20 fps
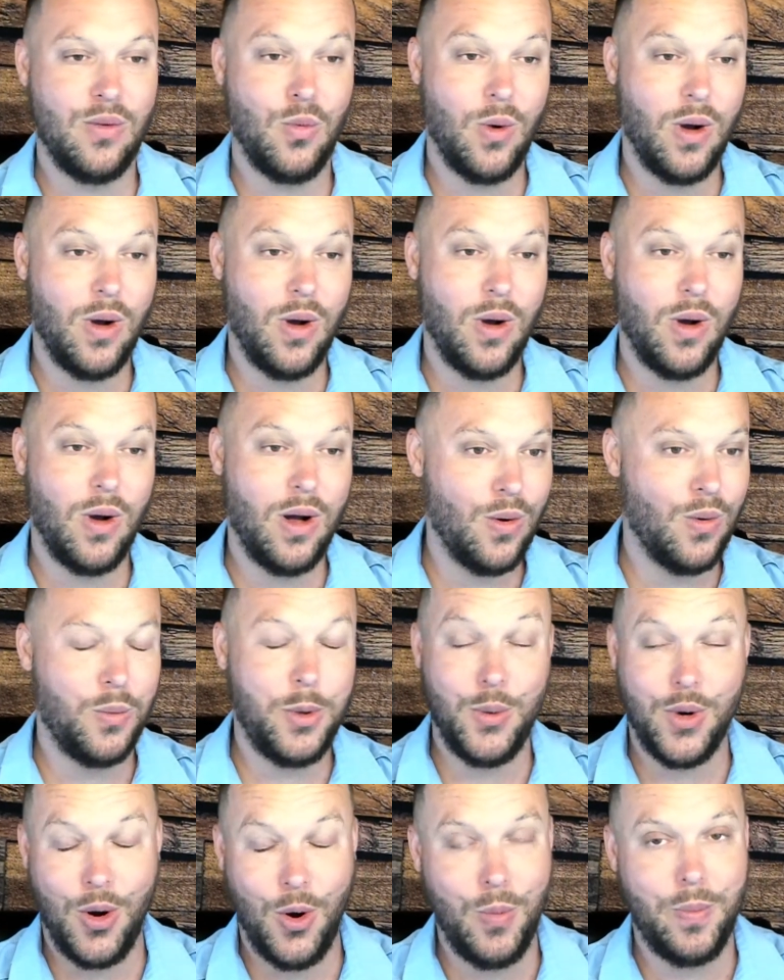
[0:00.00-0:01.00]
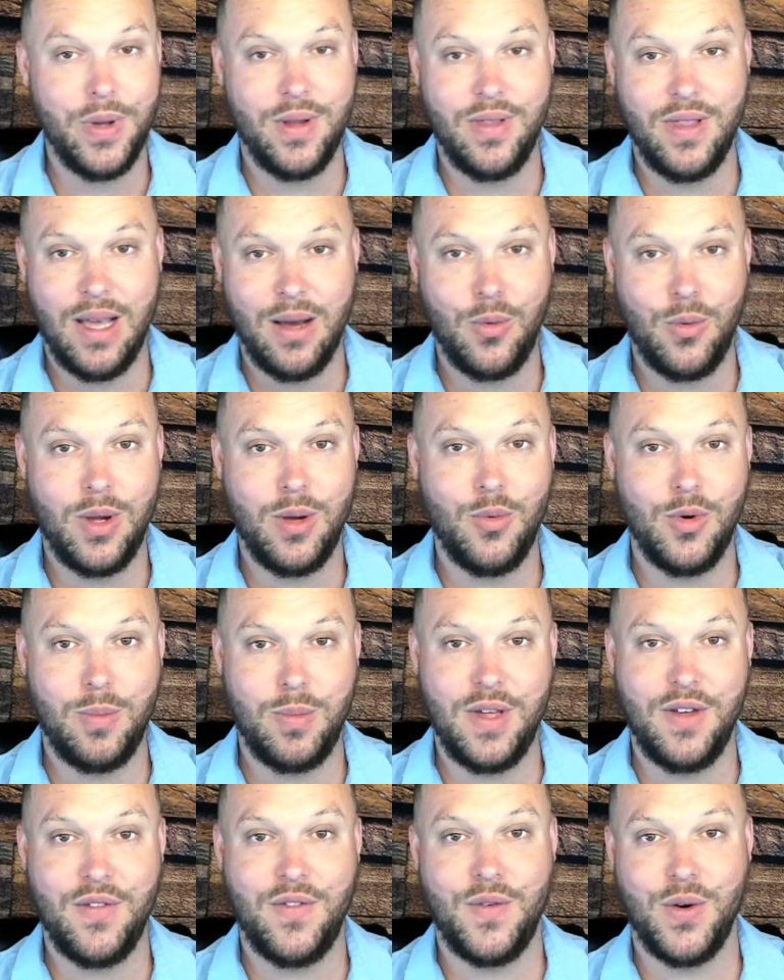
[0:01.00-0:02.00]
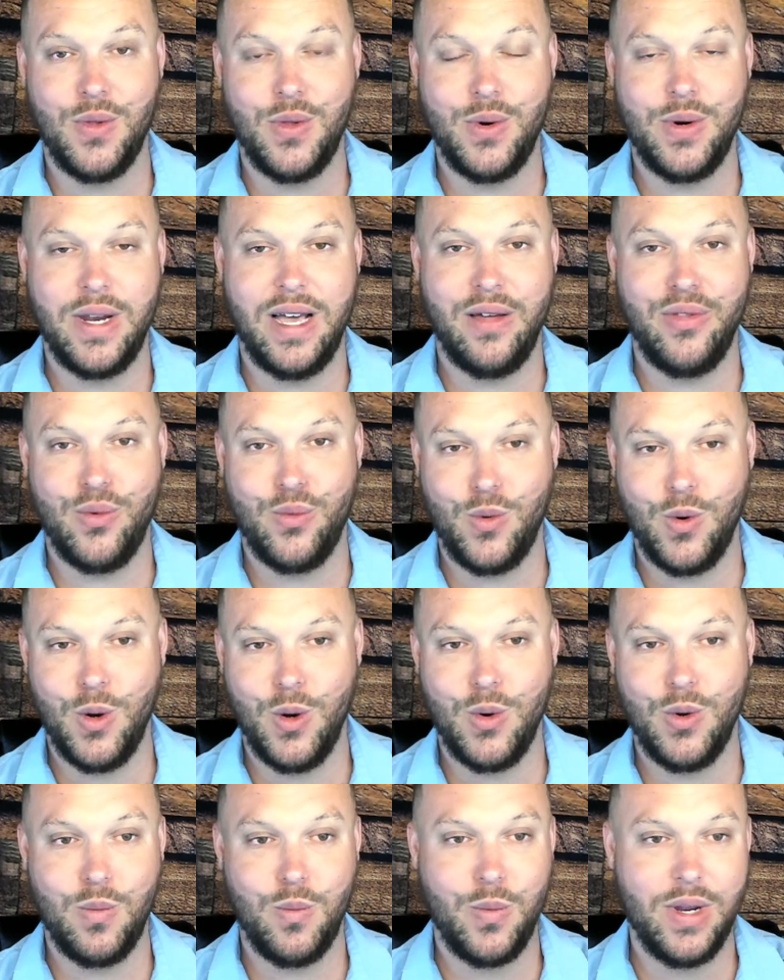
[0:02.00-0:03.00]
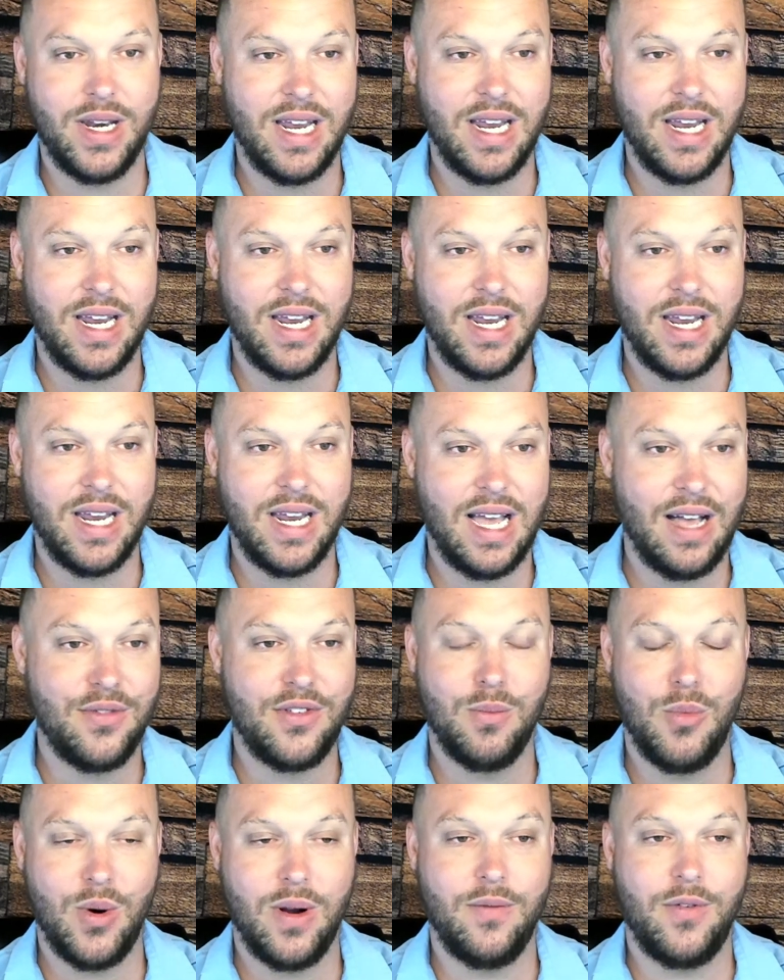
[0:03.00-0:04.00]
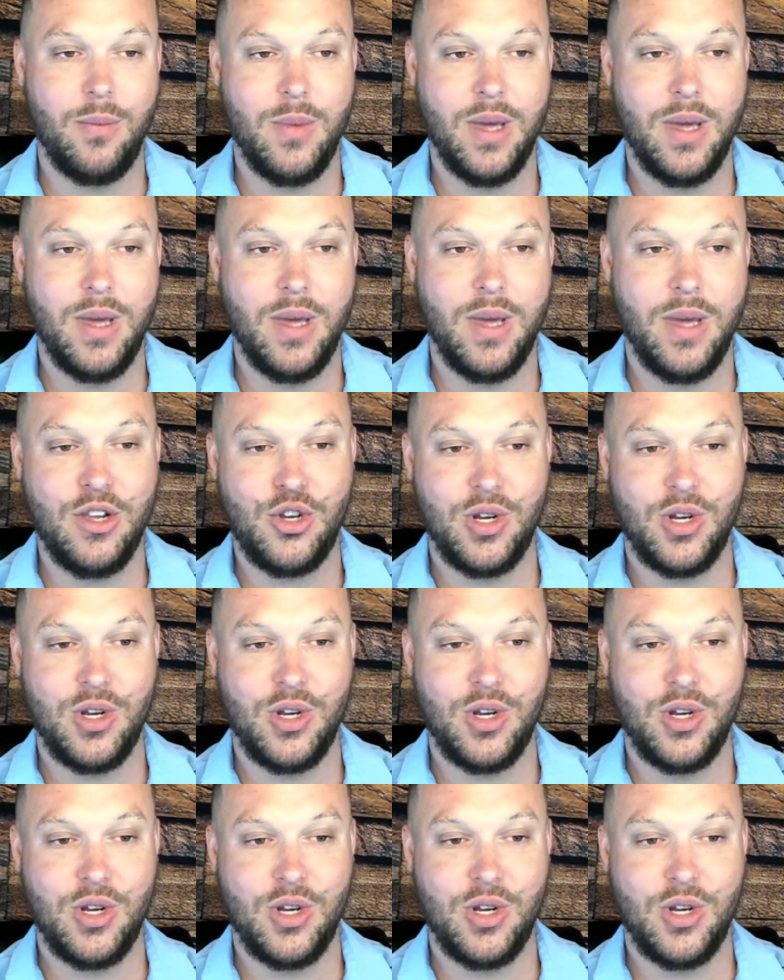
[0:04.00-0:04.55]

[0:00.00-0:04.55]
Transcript: Well, we were hoping that we would be further down the road and we'd have some more information.